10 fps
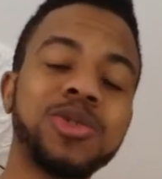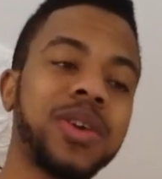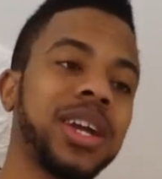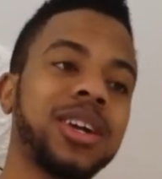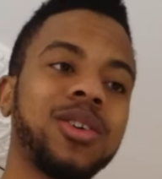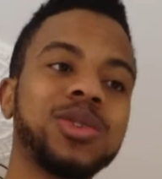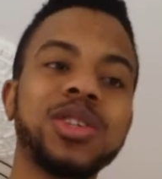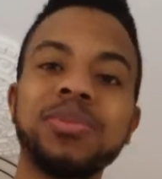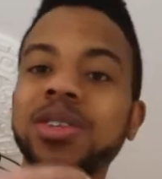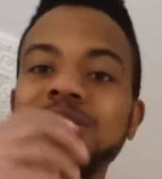drink or
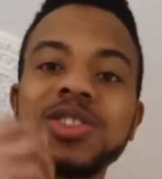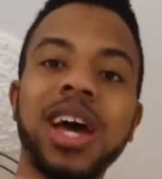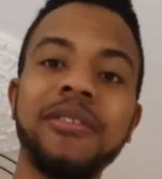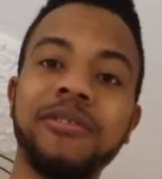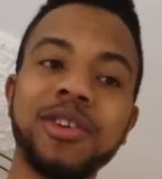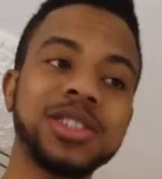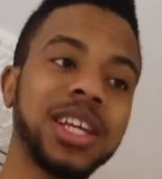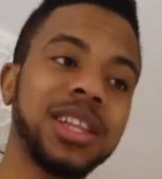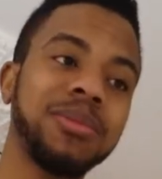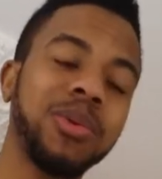something, just have first
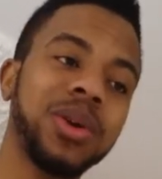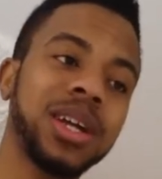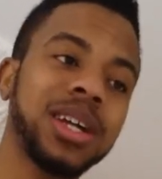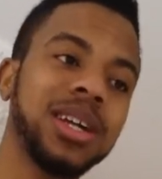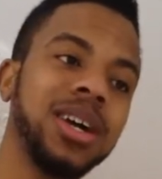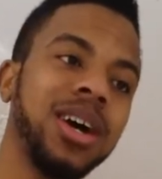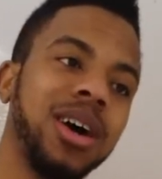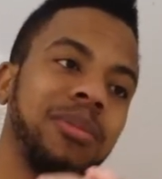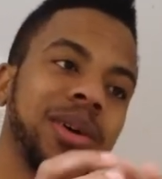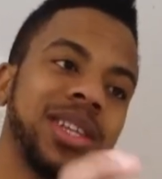thing in the morning.
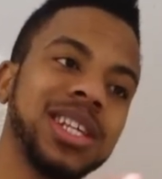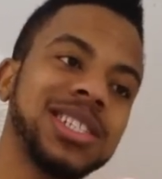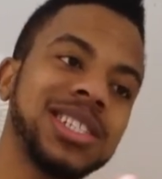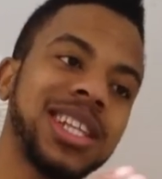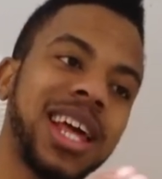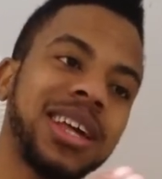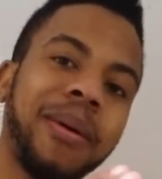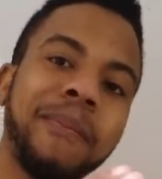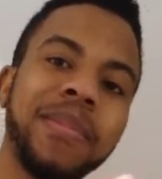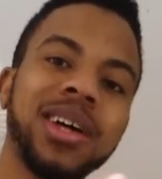But this is
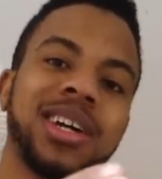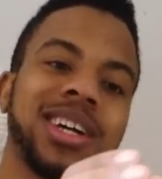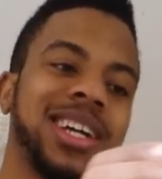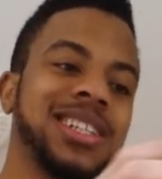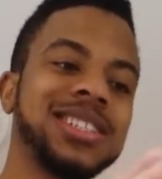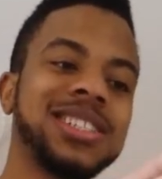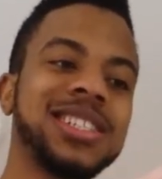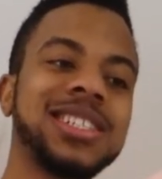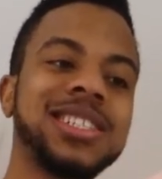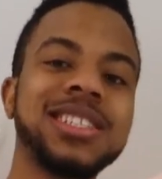like milk
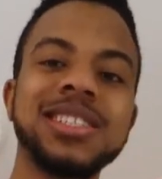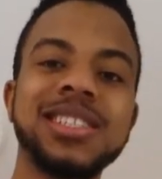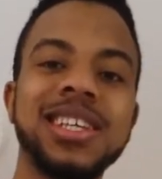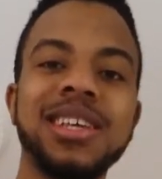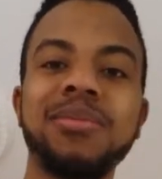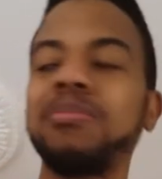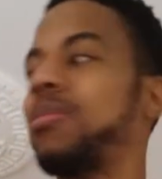consistency.